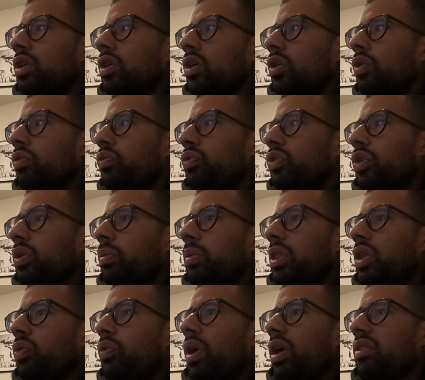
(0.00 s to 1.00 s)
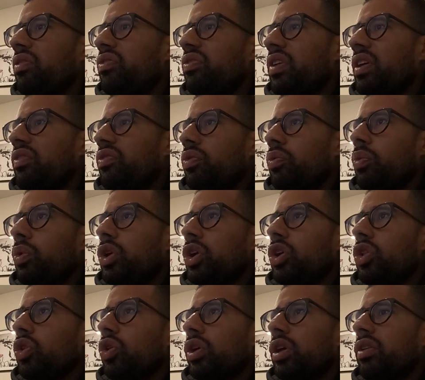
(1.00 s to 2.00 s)
you know, if you could be the right fit for what
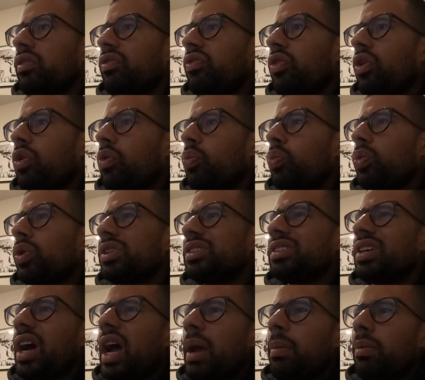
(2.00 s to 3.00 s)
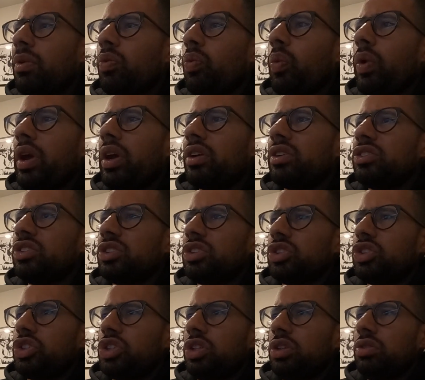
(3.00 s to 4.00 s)
you're looking for. What time and where is
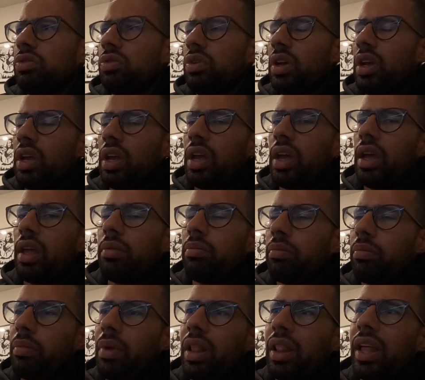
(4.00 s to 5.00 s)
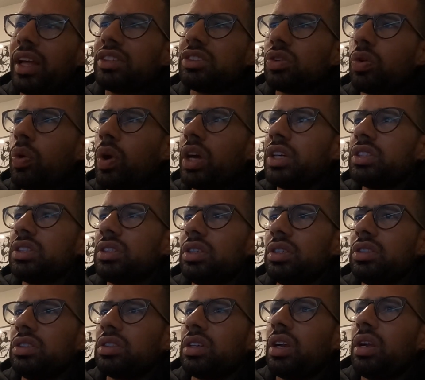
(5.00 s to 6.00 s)
the shoot? And my last question
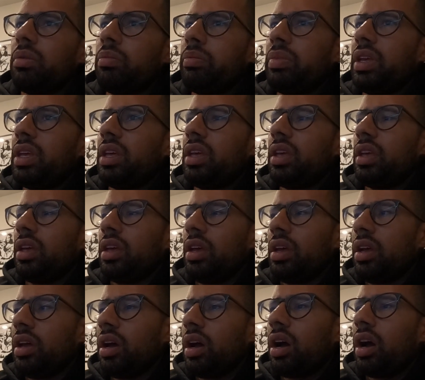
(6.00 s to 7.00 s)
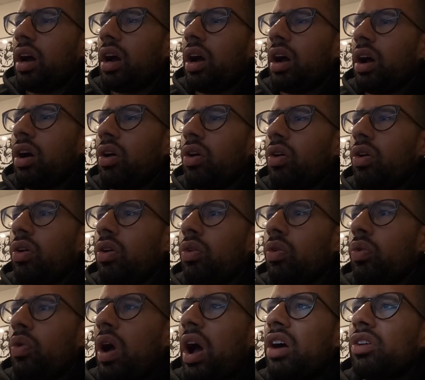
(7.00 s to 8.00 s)
is going to be, how
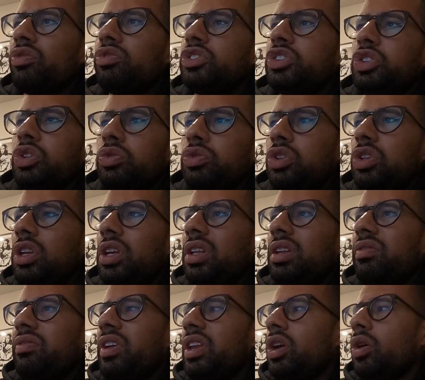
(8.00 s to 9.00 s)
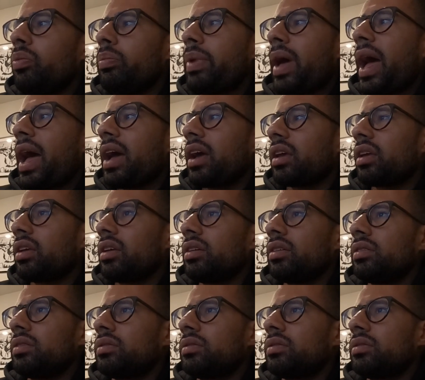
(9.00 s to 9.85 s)
soon do you need the video back?